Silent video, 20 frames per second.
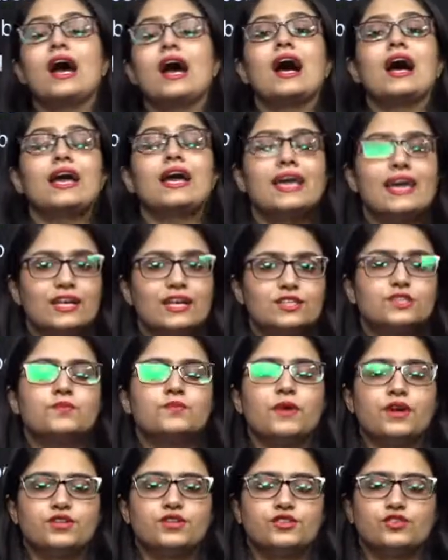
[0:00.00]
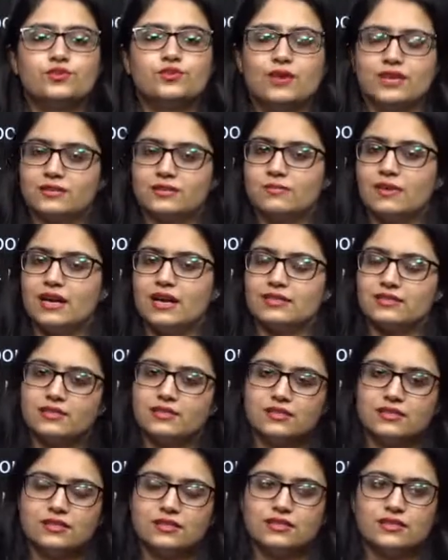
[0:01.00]
I expect you at max
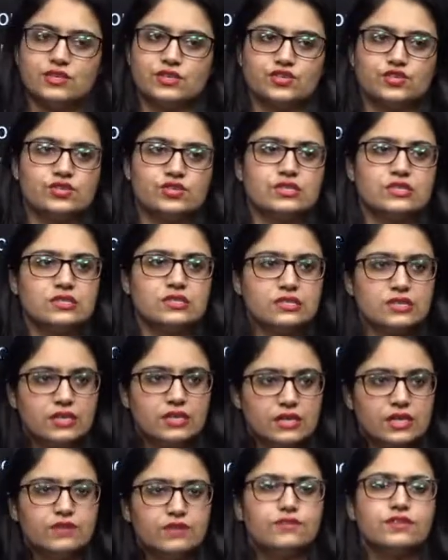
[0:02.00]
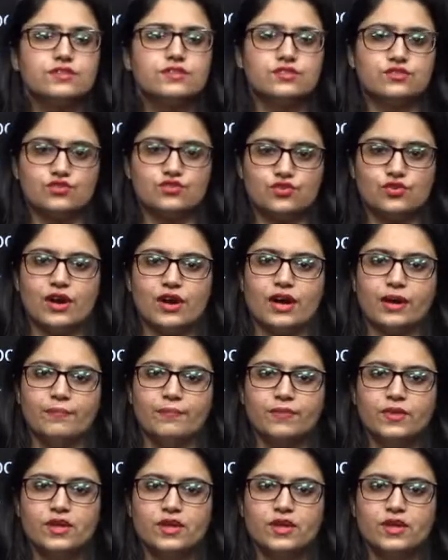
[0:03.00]
in this session is give it a try.